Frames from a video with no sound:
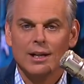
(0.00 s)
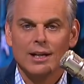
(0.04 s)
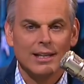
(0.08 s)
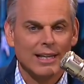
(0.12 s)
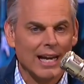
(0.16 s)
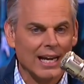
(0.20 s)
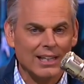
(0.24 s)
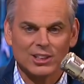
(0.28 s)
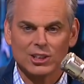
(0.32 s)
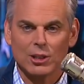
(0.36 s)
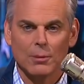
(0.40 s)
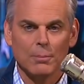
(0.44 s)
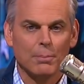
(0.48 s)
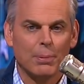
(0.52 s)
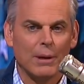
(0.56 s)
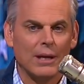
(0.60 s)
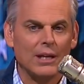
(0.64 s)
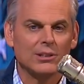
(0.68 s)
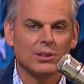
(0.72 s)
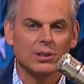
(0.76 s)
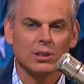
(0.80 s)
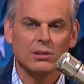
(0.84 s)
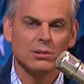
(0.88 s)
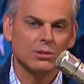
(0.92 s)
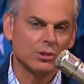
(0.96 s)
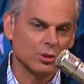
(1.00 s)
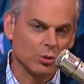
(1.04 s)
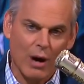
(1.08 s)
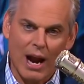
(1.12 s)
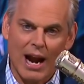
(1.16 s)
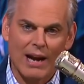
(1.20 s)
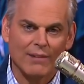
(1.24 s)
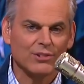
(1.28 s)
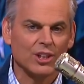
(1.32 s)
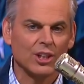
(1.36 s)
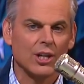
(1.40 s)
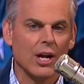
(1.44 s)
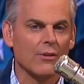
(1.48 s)
get some pieces,
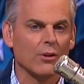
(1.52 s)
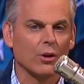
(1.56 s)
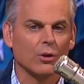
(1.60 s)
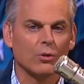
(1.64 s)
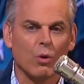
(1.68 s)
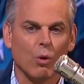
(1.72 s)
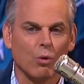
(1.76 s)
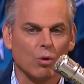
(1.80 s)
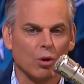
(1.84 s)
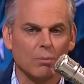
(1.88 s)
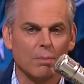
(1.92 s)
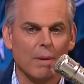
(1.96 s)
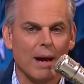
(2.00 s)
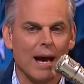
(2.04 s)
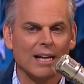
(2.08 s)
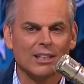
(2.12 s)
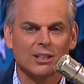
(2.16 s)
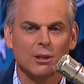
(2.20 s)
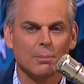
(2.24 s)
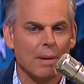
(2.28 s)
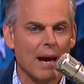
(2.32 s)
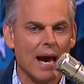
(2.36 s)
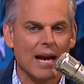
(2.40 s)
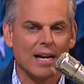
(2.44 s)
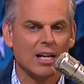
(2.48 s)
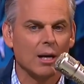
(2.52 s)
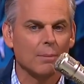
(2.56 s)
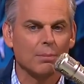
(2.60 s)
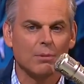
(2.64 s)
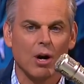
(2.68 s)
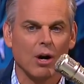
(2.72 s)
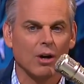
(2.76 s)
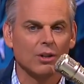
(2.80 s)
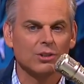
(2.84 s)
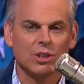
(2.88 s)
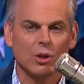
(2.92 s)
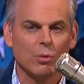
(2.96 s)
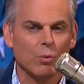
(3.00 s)
draft another quarterback to back up
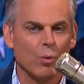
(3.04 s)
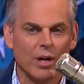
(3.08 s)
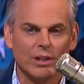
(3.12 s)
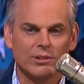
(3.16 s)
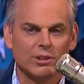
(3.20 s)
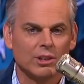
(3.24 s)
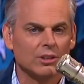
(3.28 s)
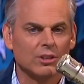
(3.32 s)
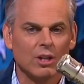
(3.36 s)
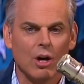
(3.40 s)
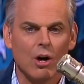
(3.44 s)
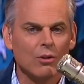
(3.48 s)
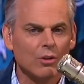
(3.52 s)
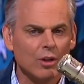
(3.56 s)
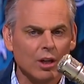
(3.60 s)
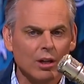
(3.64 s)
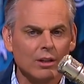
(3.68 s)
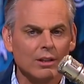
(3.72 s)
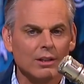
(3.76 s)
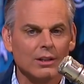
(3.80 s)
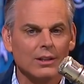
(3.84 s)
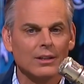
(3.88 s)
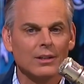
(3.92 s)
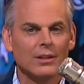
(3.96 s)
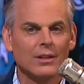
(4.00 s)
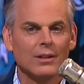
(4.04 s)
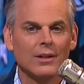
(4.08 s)
Carson Wentz. It's all good.